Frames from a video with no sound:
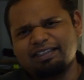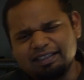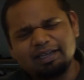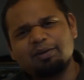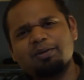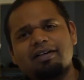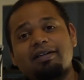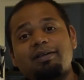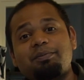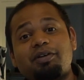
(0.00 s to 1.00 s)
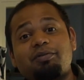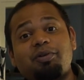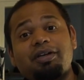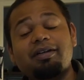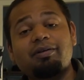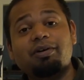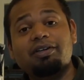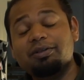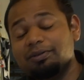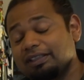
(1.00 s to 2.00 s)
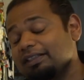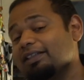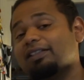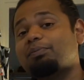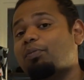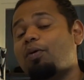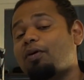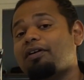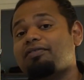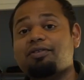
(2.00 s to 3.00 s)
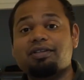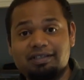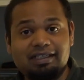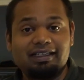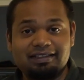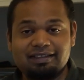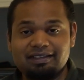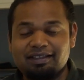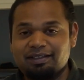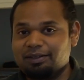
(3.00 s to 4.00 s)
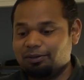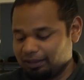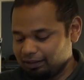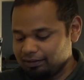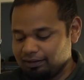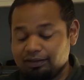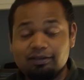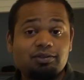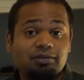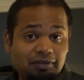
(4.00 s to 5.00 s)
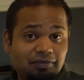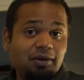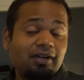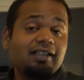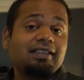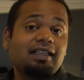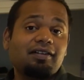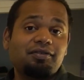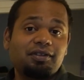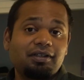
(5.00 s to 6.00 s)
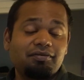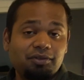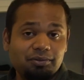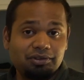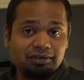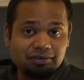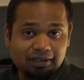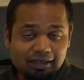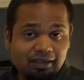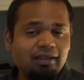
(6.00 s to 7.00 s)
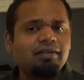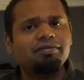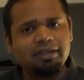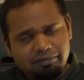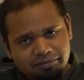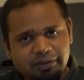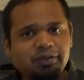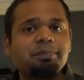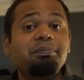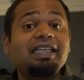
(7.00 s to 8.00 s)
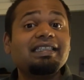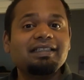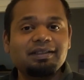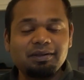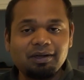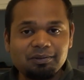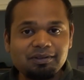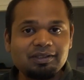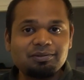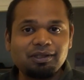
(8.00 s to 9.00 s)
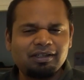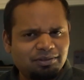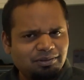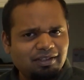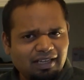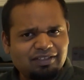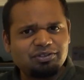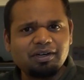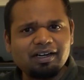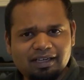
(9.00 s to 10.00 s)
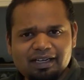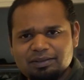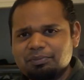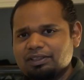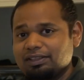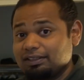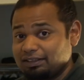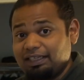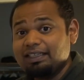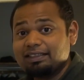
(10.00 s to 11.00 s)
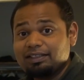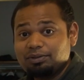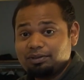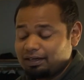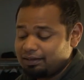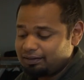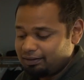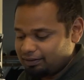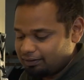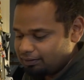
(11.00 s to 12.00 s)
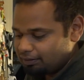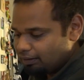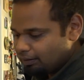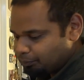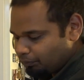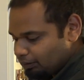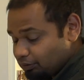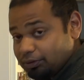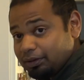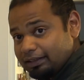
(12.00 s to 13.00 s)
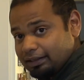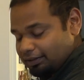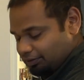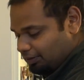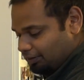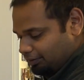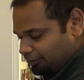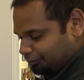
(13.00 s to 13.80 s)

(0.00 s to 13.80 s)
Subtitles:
yellow color, but we're using this more for the taste. Okay, so we've got our saffron infusion ready. Feel free to mix it around as well to extract as much taste as you can and color. So let's get started.